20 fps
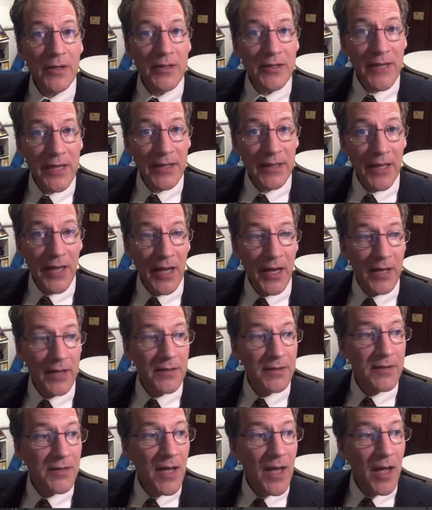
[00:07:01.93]

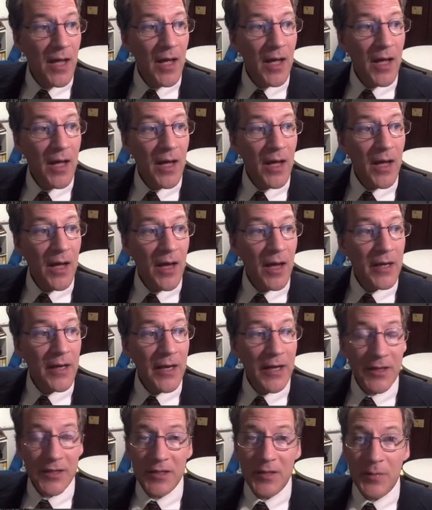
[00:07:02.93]
deadlines, and
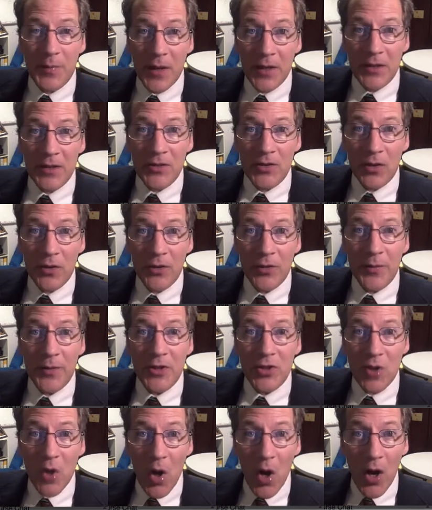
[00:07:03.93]
I expect us all to be
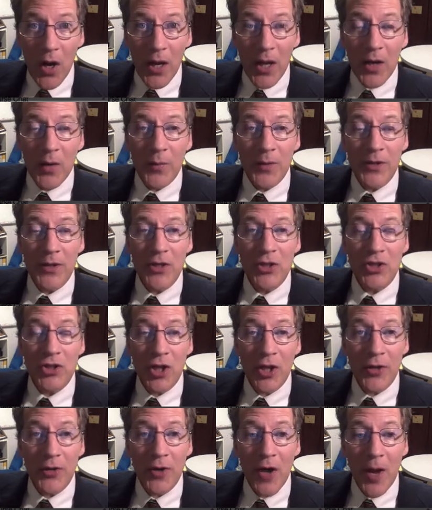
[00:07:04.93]
talking with each
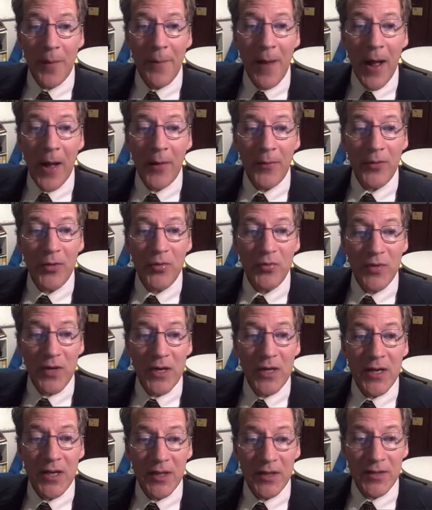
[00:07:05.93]
other about the
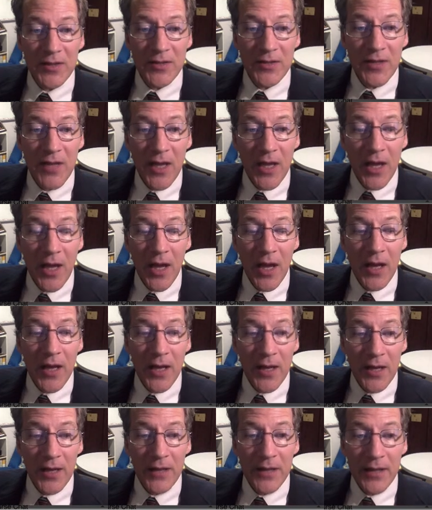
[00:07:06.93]
readings,
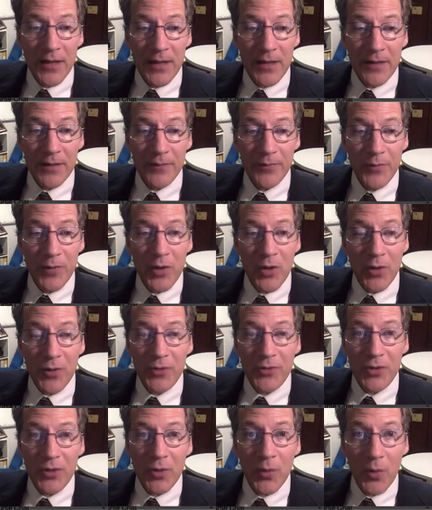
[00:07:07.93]

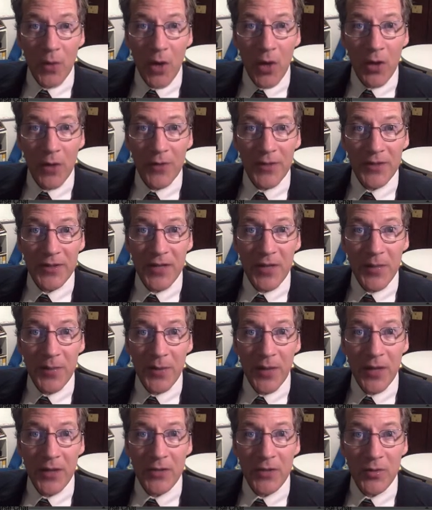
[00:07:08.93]
so that we're all on the same
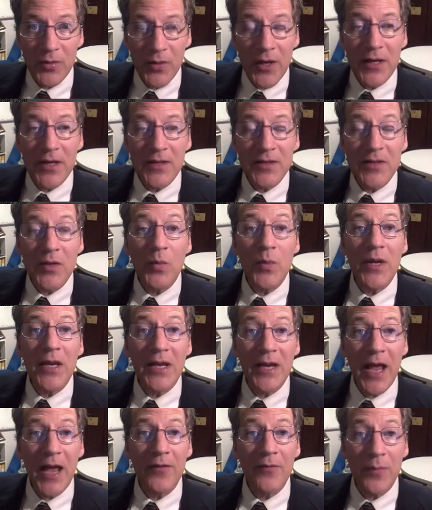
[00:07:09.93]
page of the readings and we
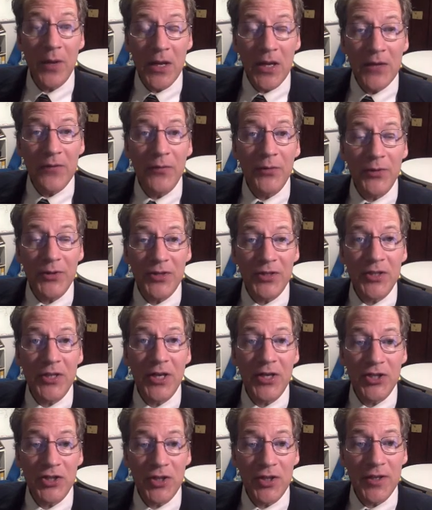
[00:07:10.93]
can have meaningful
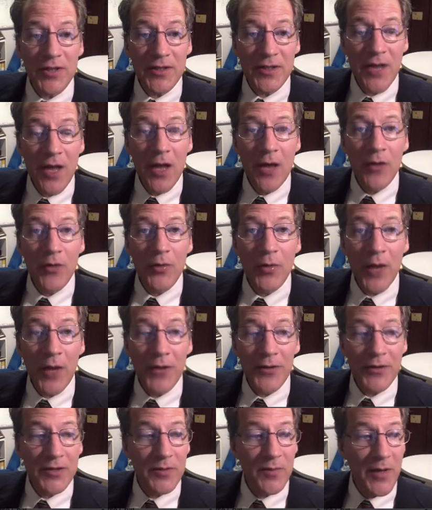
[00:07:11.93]
discussions throughout
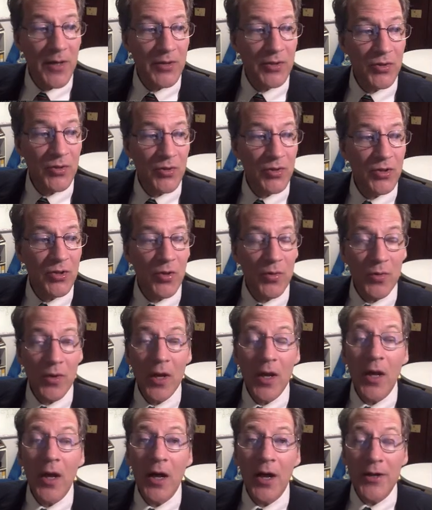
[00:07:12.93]
the semester. So
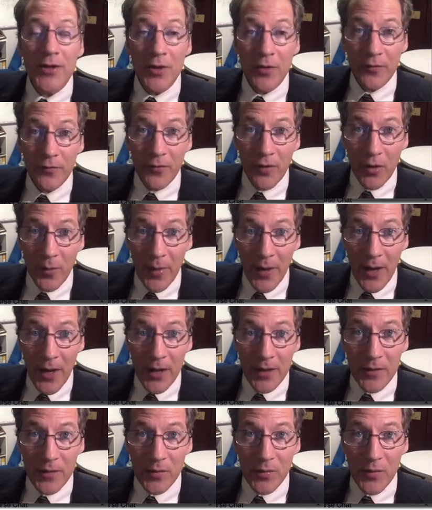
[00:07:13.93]
don't fall
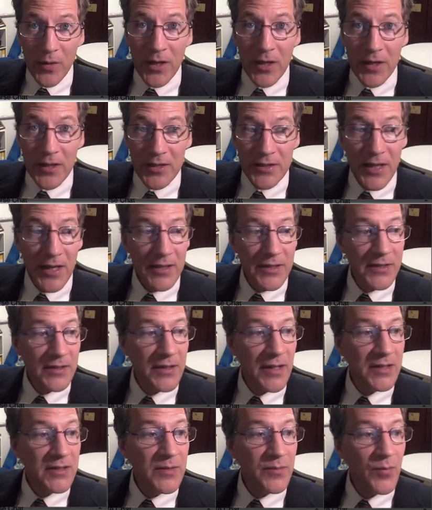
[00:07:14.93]
behind in the readings.
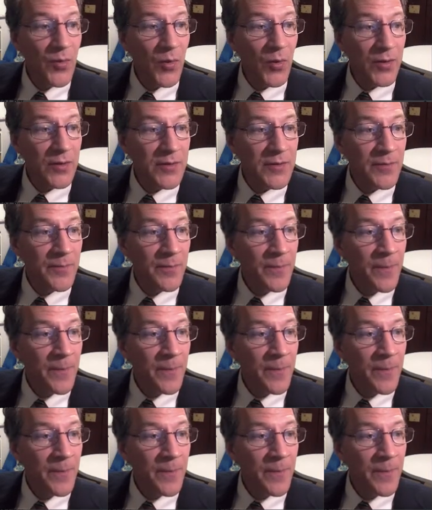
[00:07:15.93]
That's important.